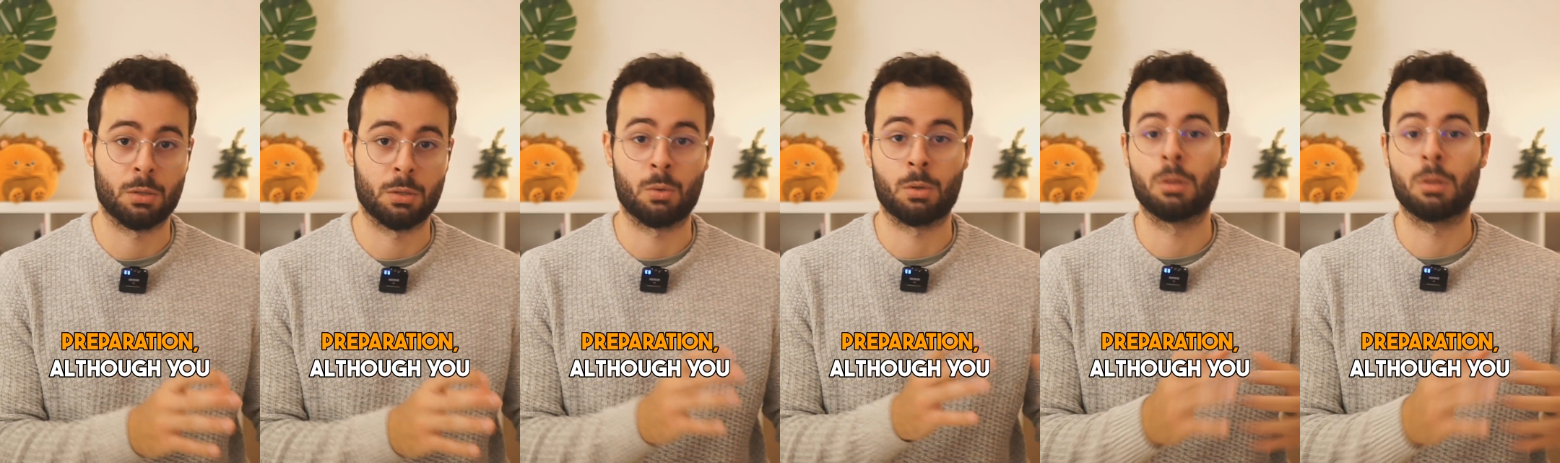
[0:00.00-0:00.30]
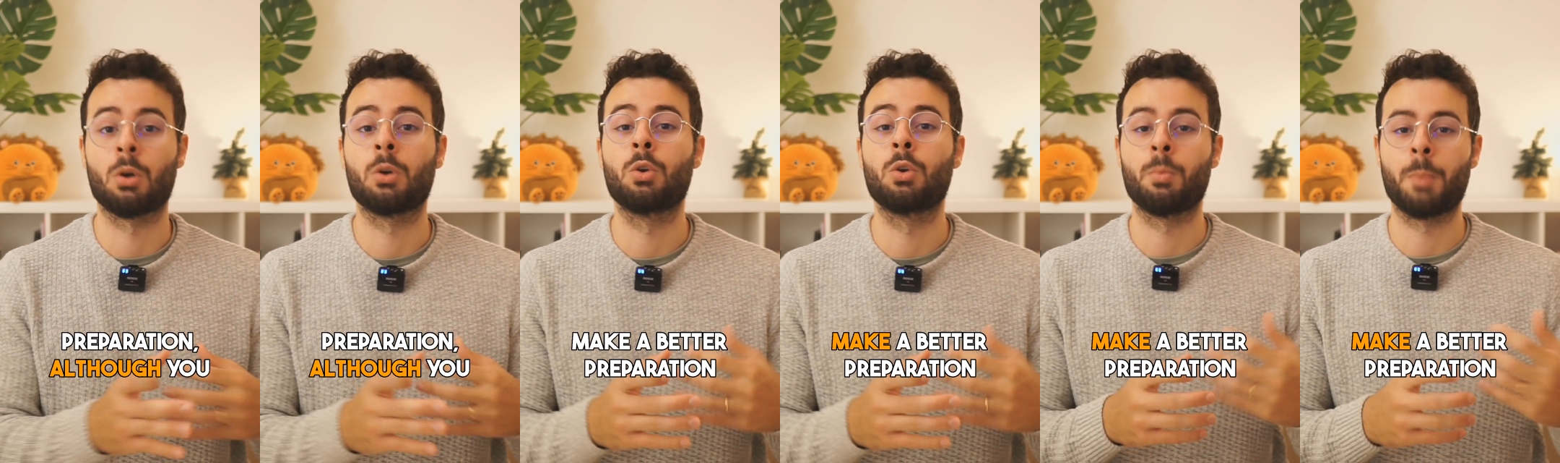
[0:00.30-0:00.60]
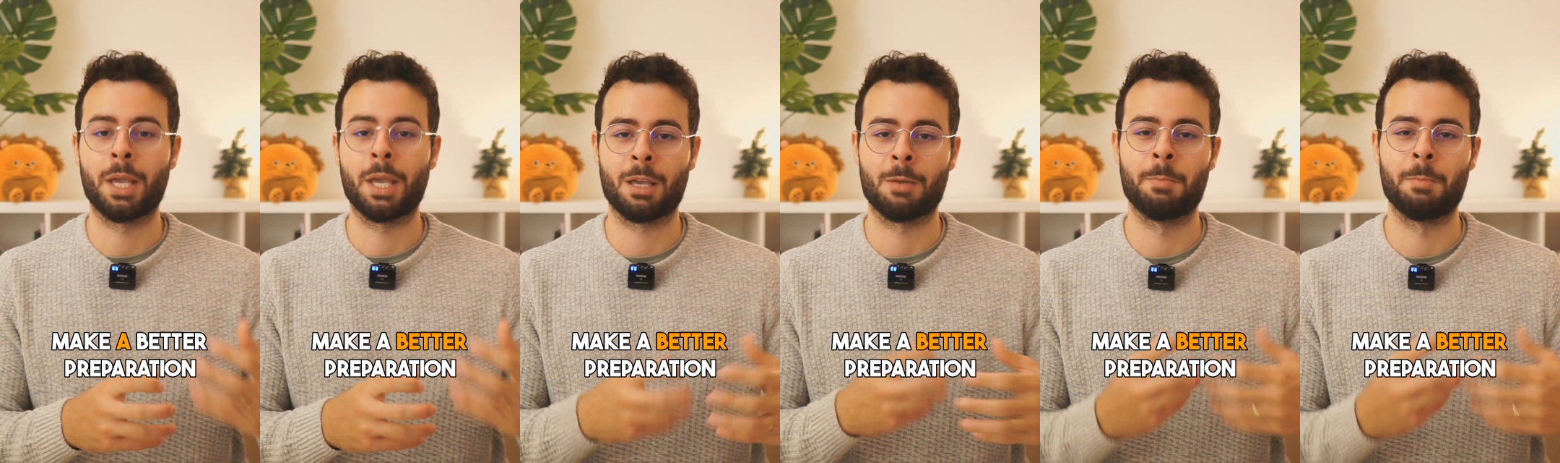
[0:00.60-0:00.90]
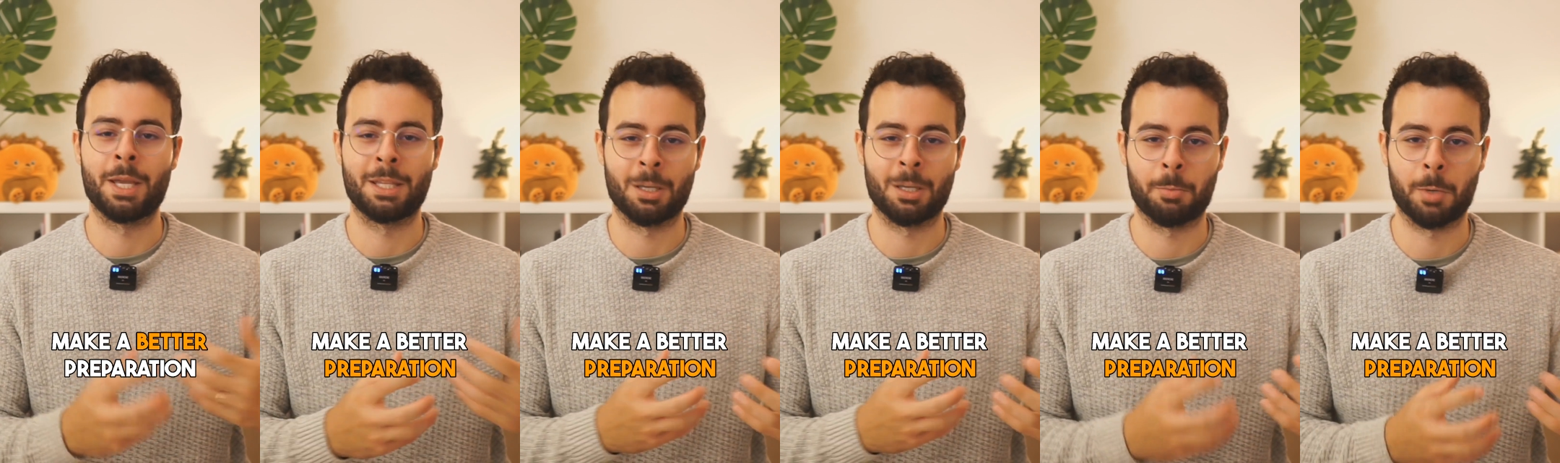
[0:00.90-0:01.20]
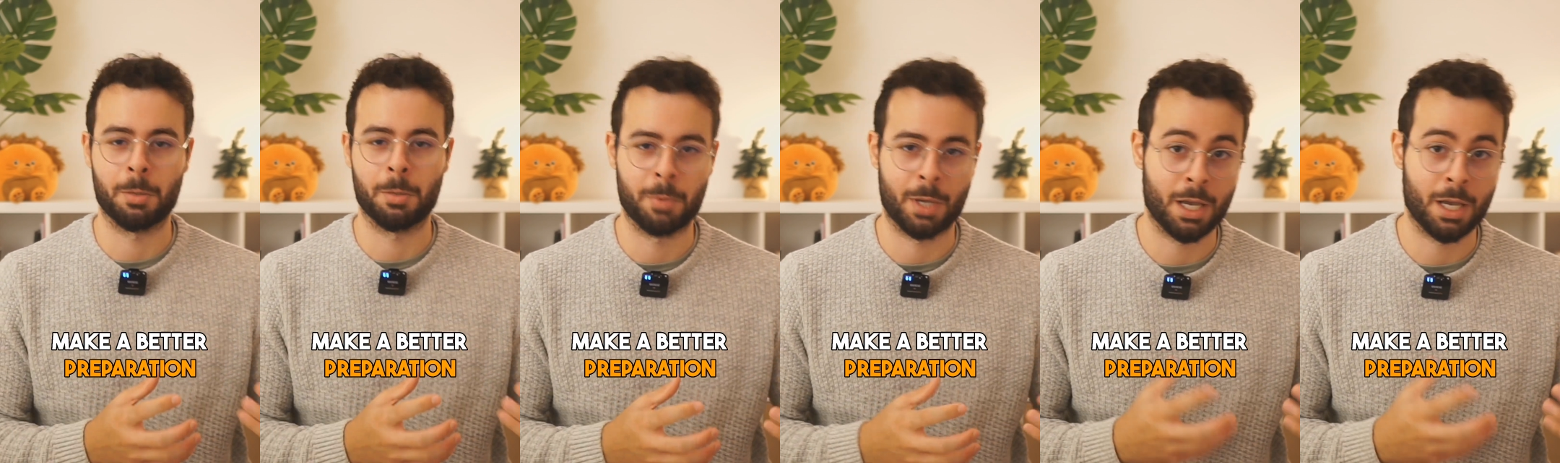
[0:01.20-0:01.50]
although you make a better
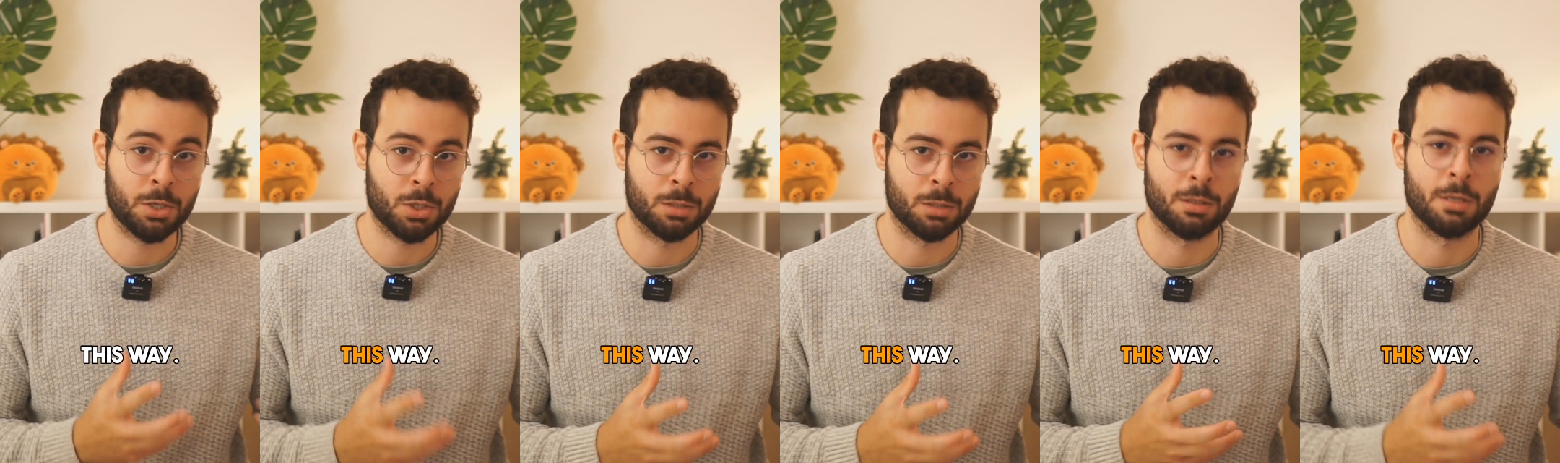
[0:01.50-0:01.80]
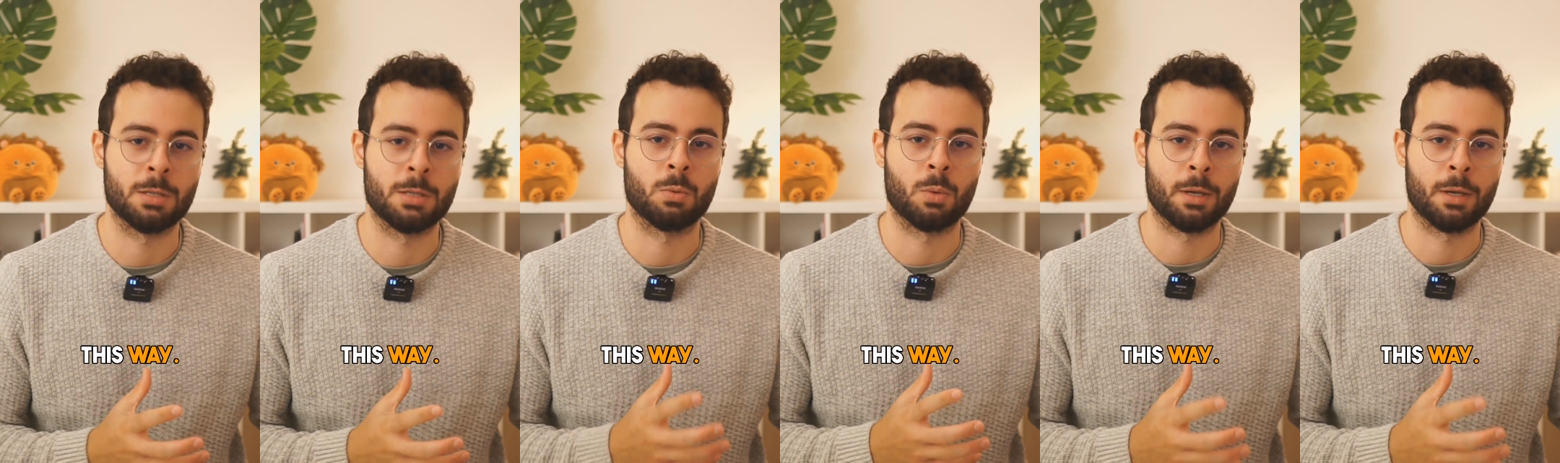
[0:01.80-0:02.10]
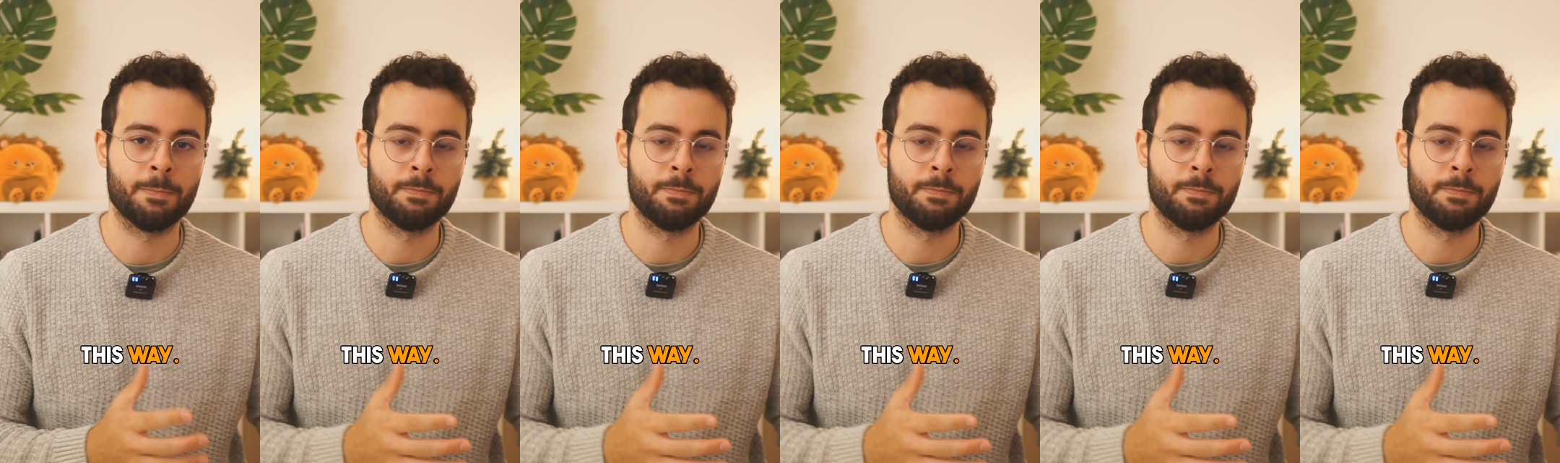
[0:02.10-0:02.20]
preparation this way,